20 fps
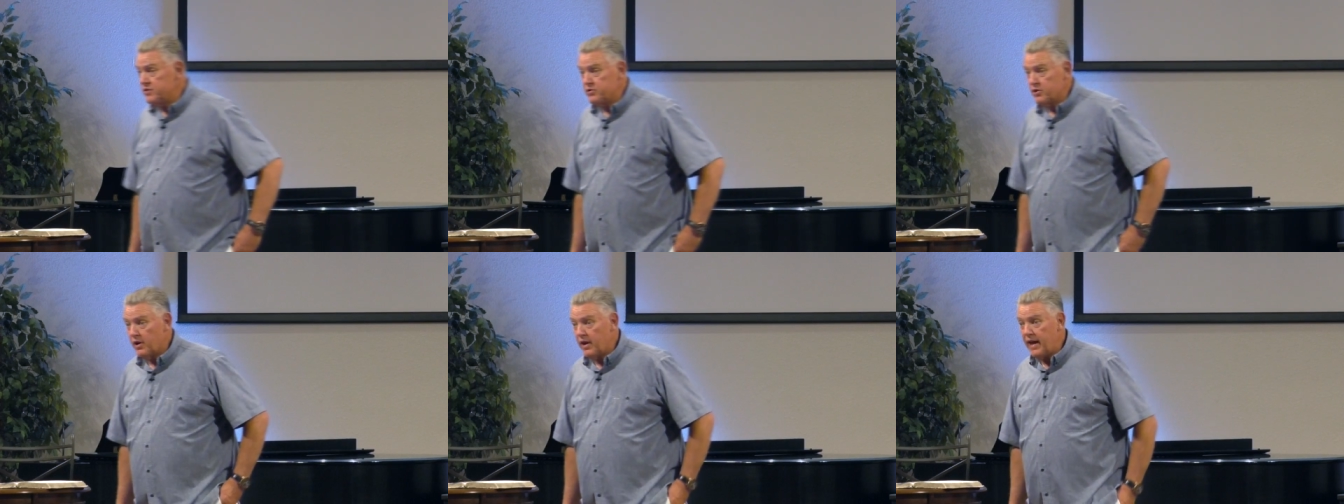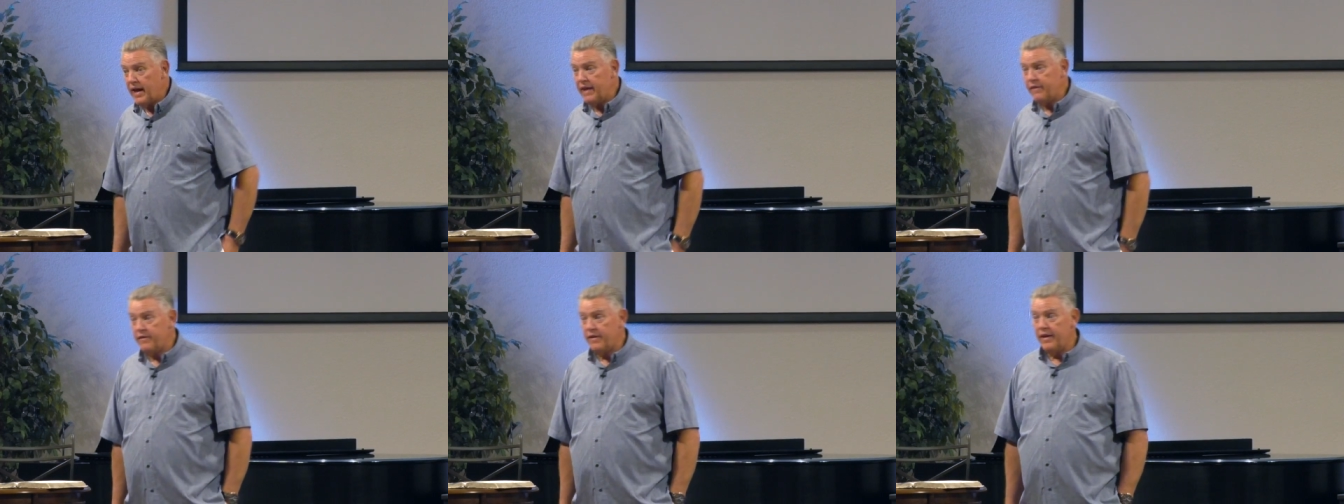in your
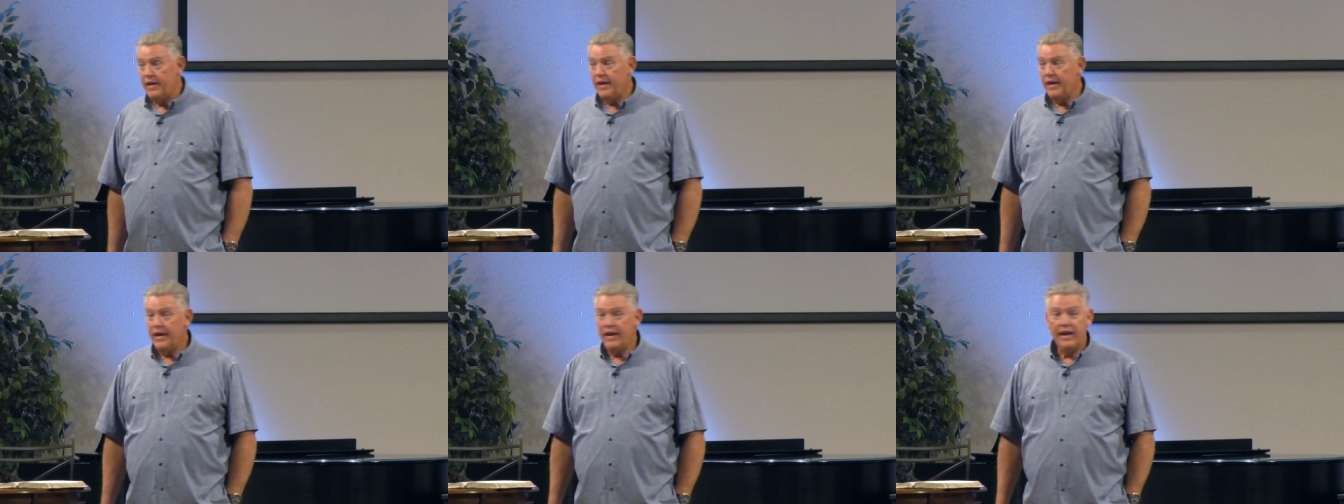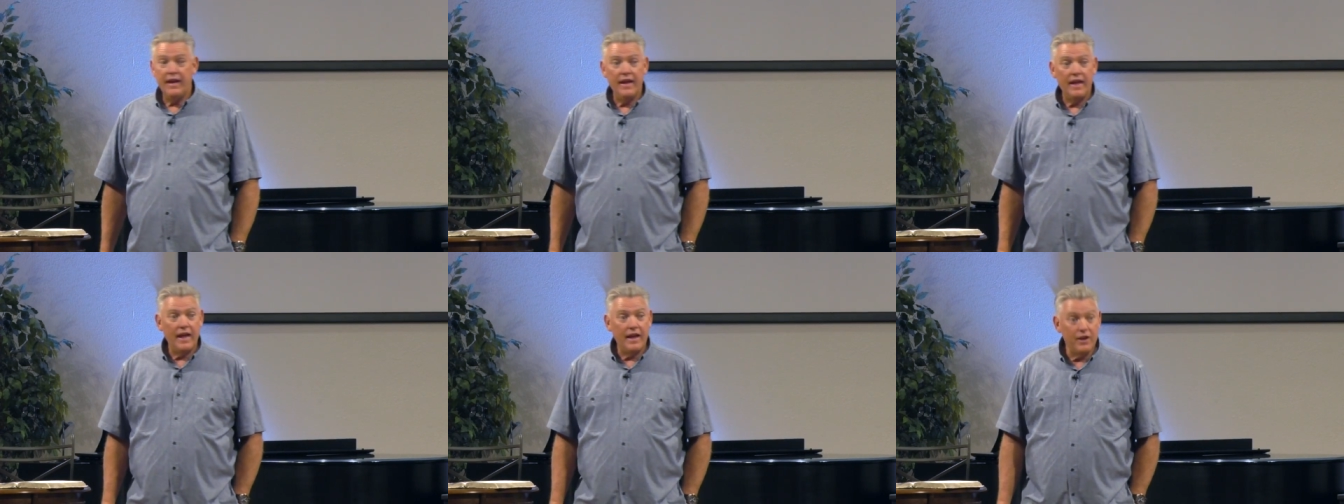life
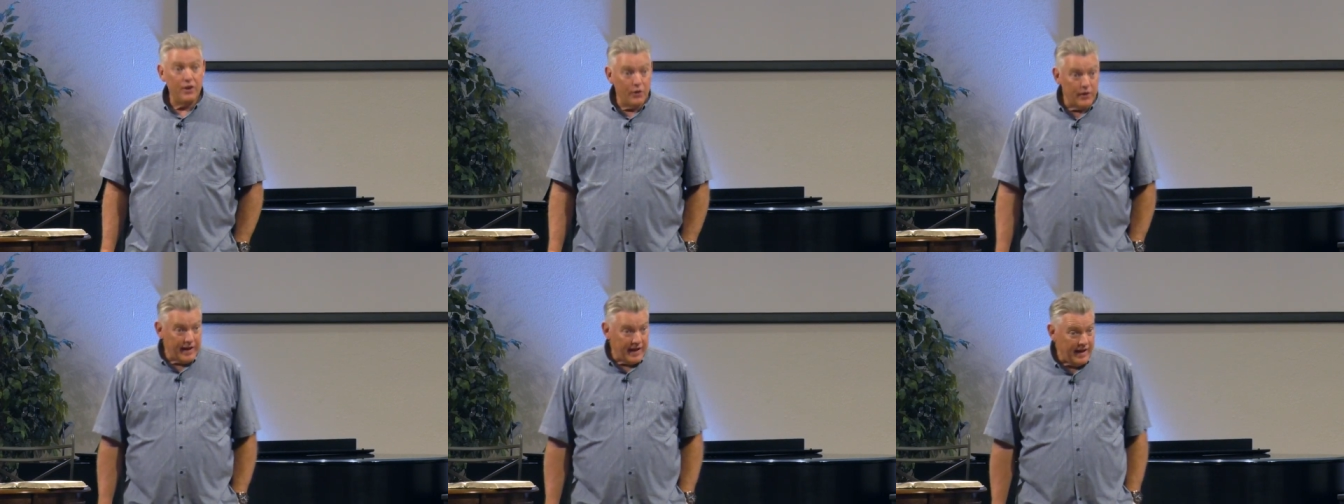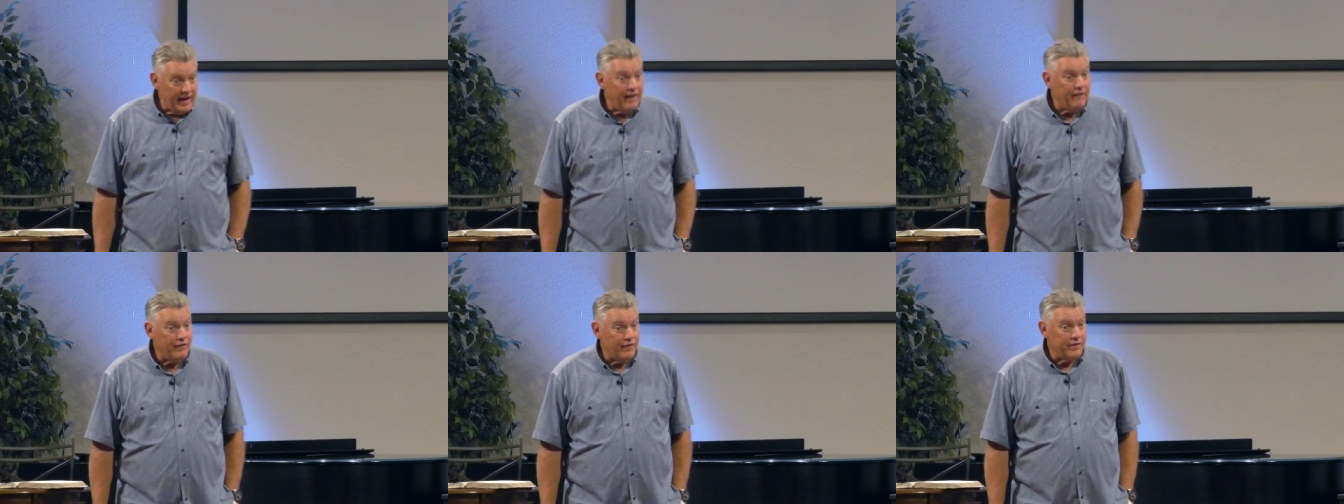and go to
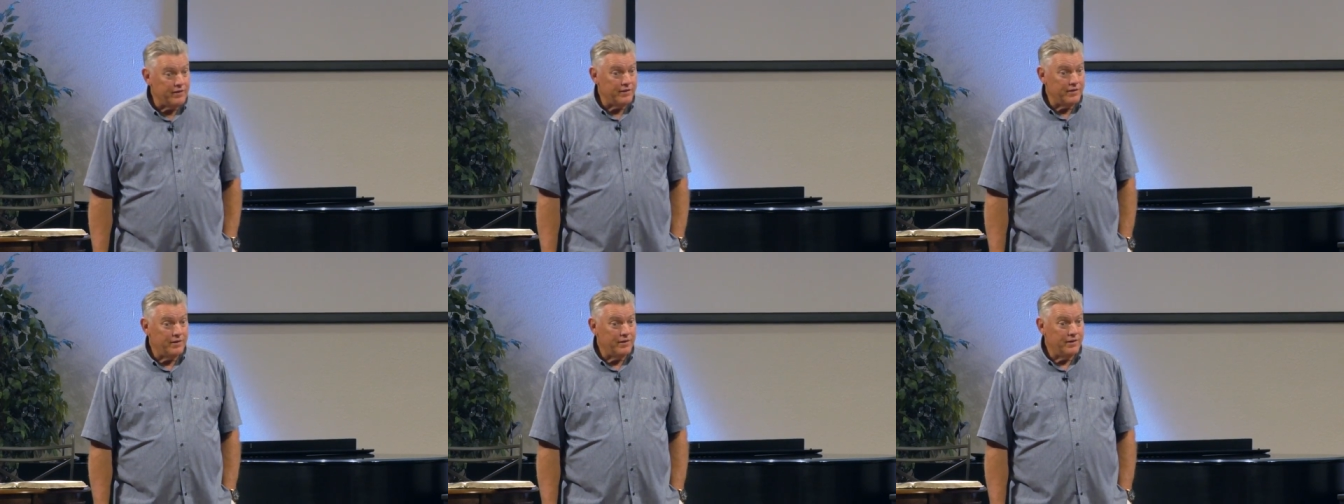heaven.